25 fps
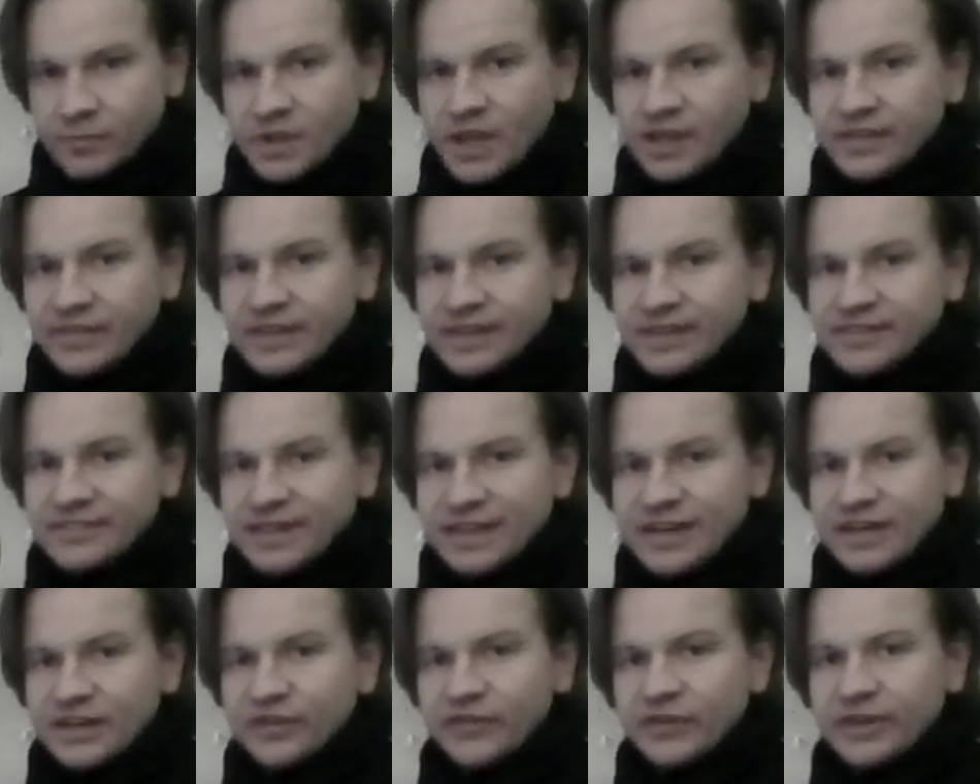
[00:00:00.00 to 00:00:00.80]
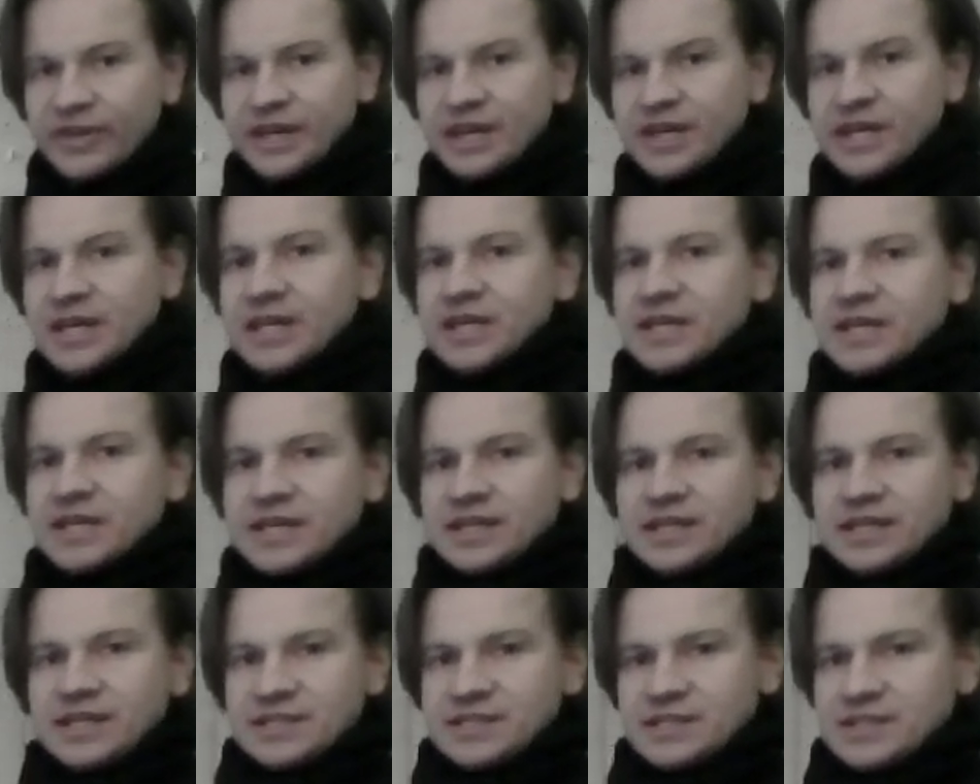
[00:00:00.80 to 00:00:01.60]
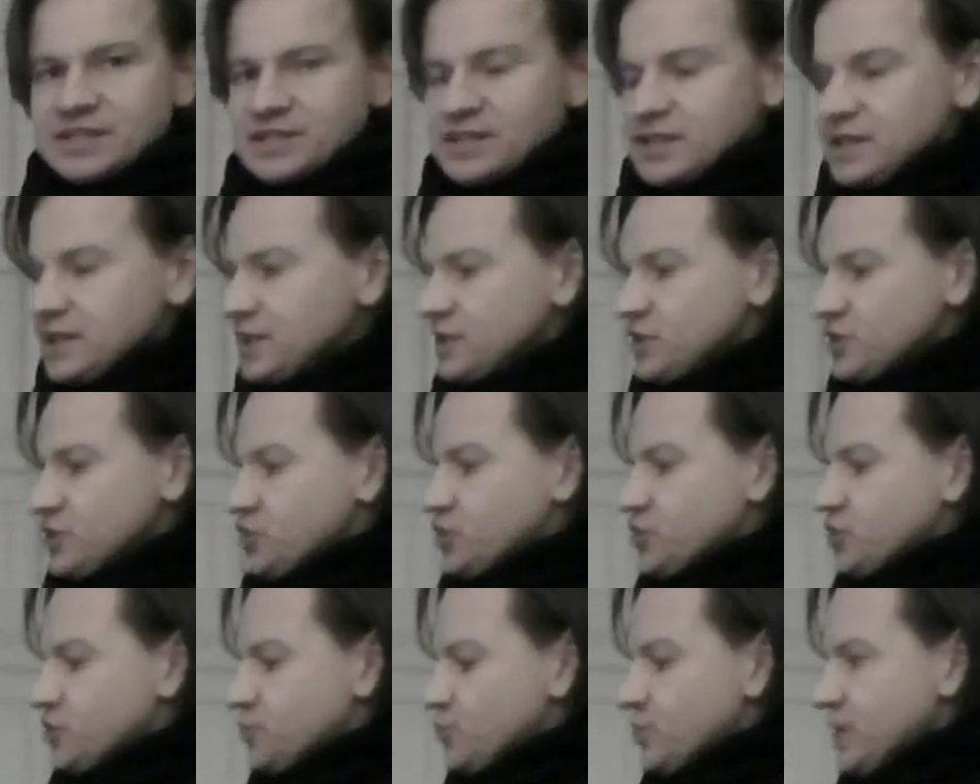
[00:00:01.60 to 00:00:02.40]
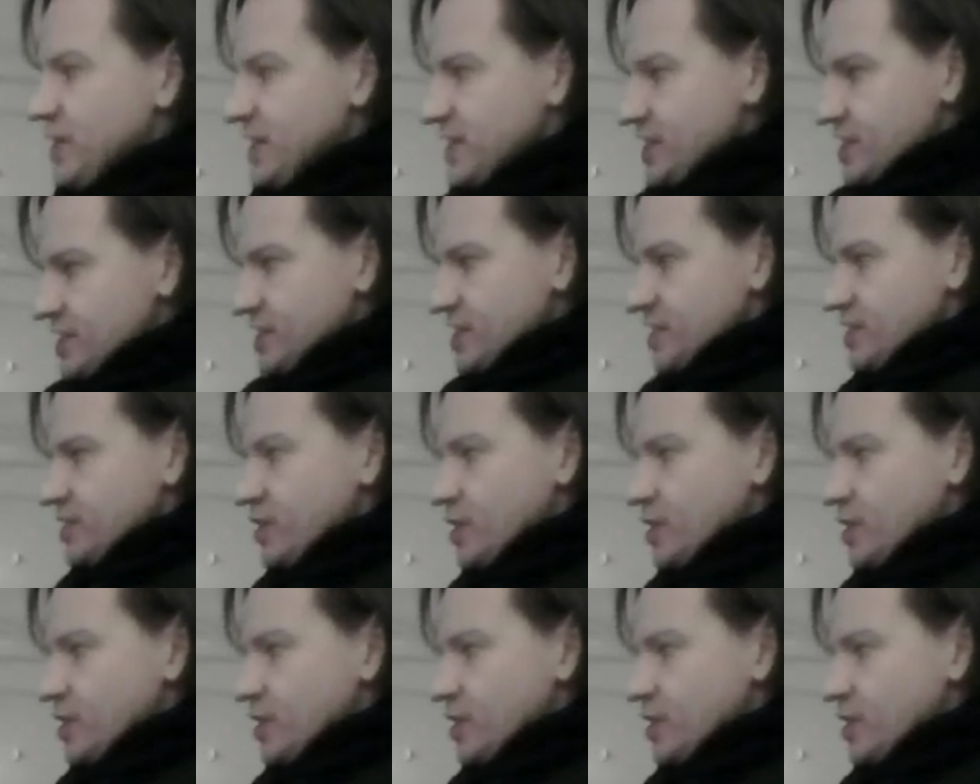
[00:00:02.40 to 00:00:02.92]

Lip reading: This area is stretched